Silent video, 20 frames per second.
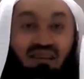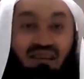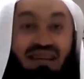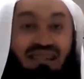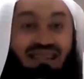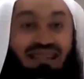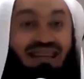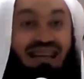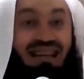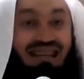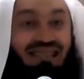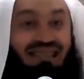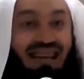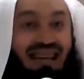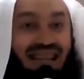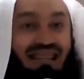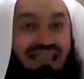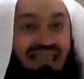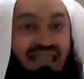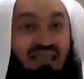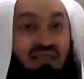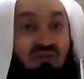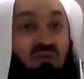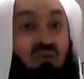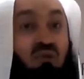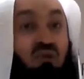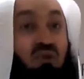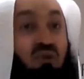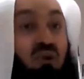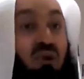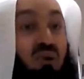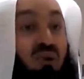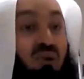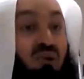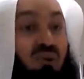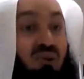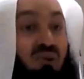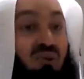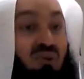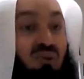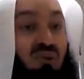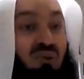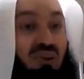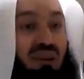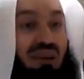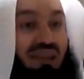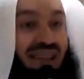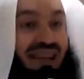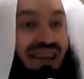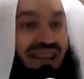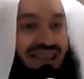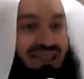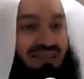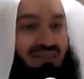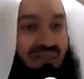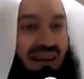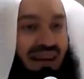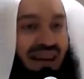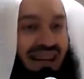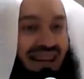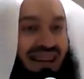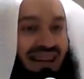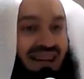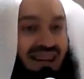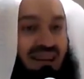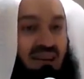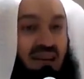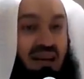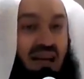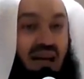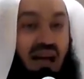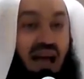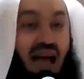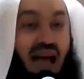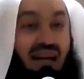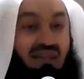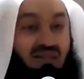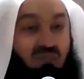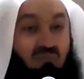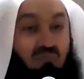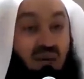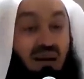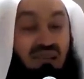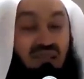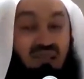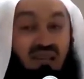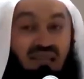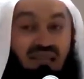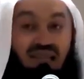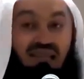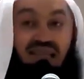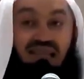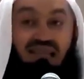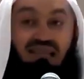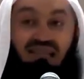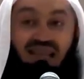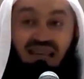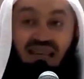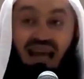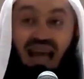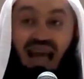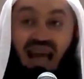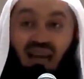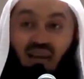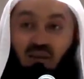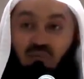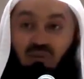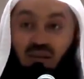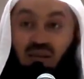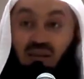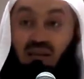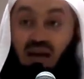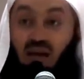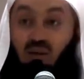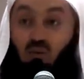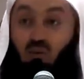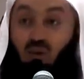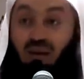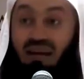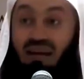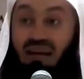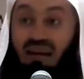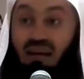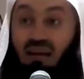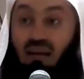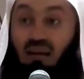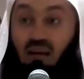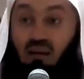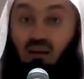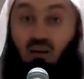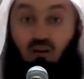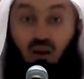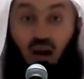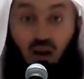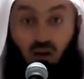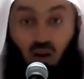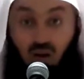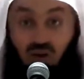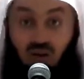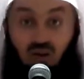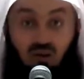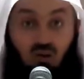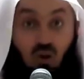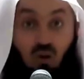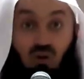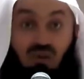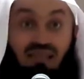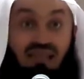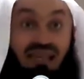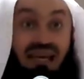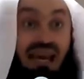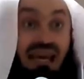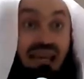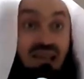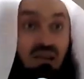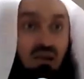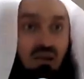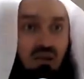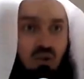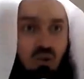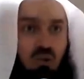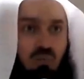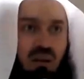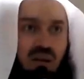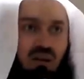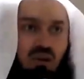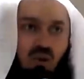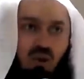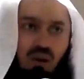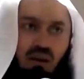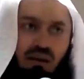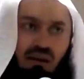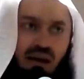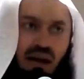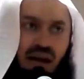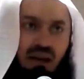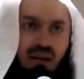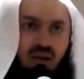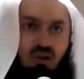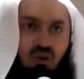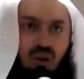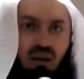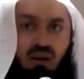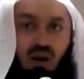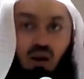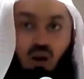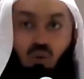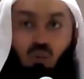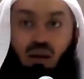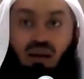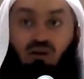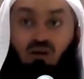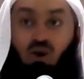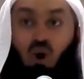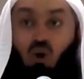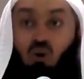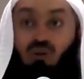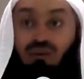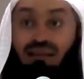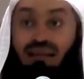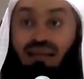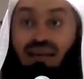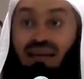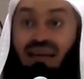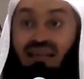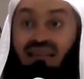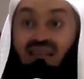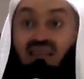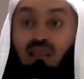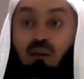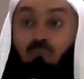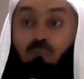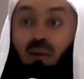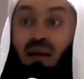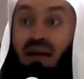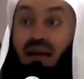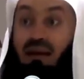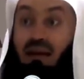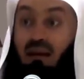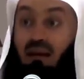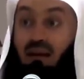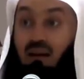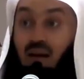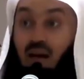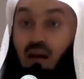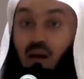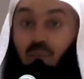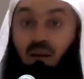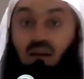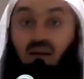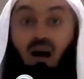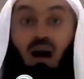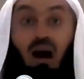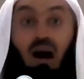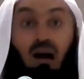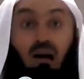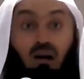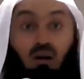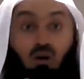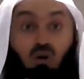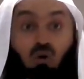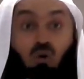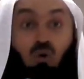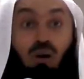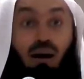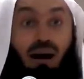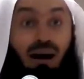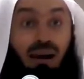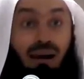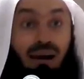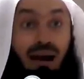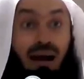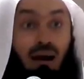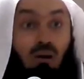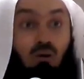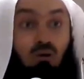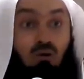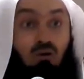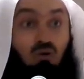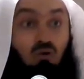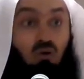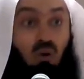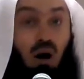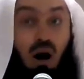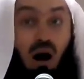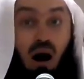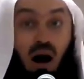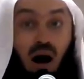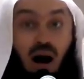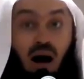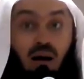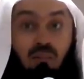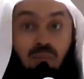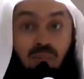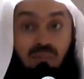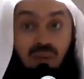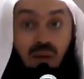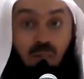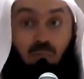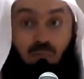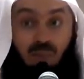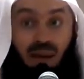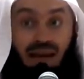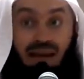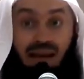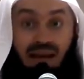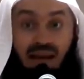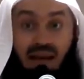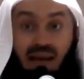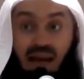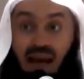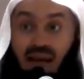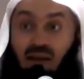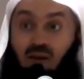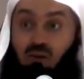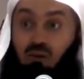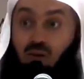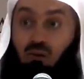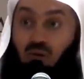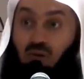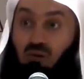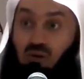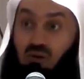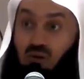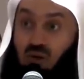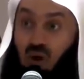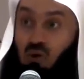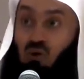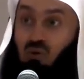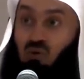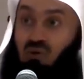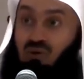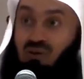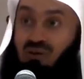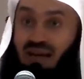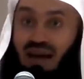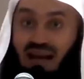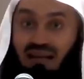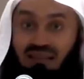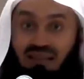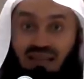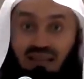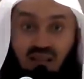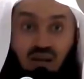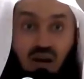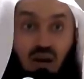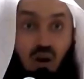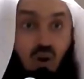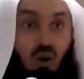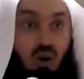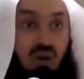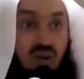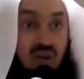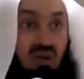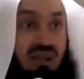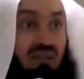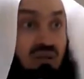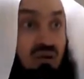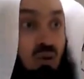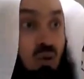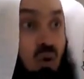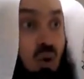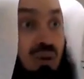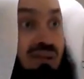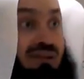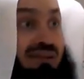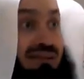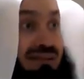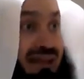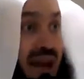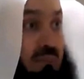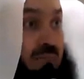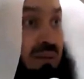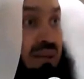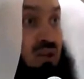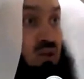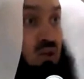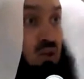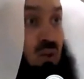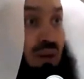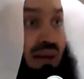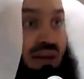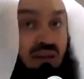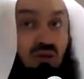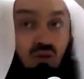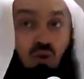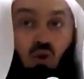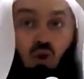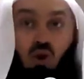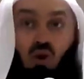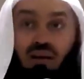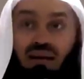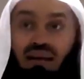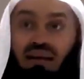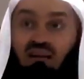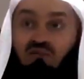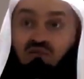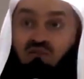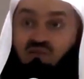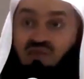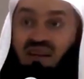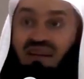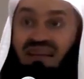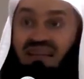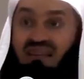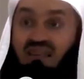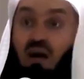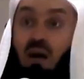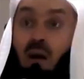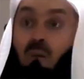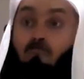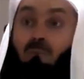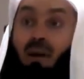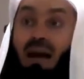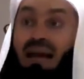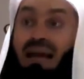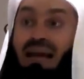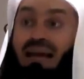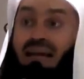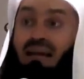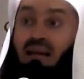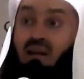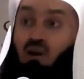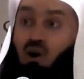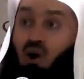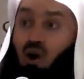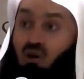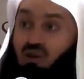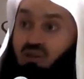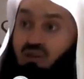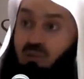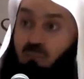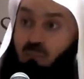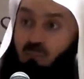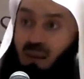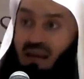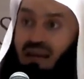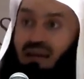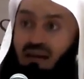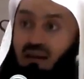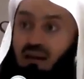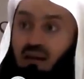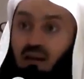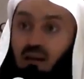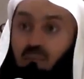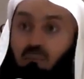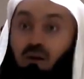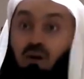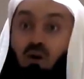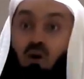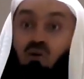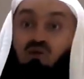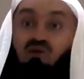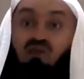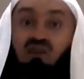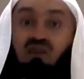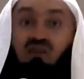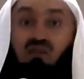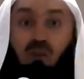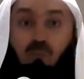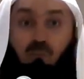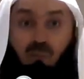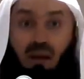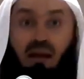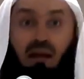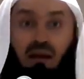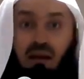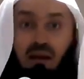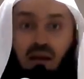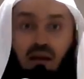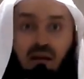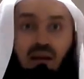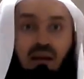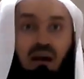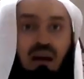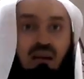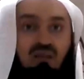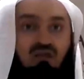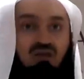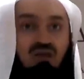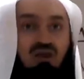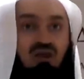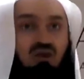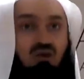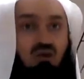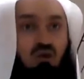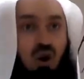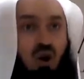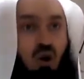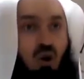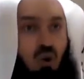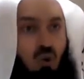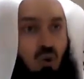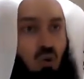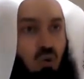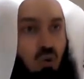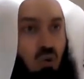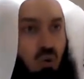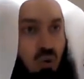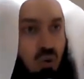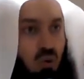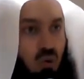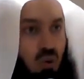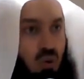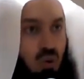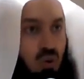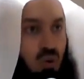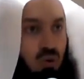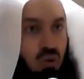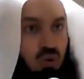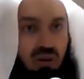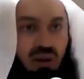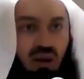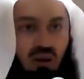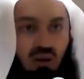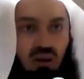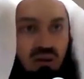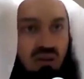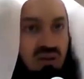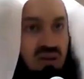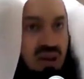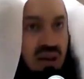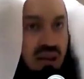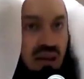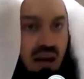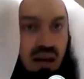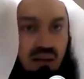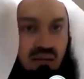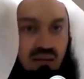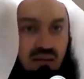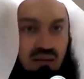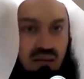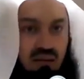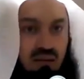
reason I say this is to show you that subhanallah, as much as it is an animal that we are not associated to, but you are kind to it. We don't eat the pig, but are you allowed to harm the pig and throw stones at it or just cause damage to it or inflict pain on the pig because it is a pig? The answer is no. You cannot say that.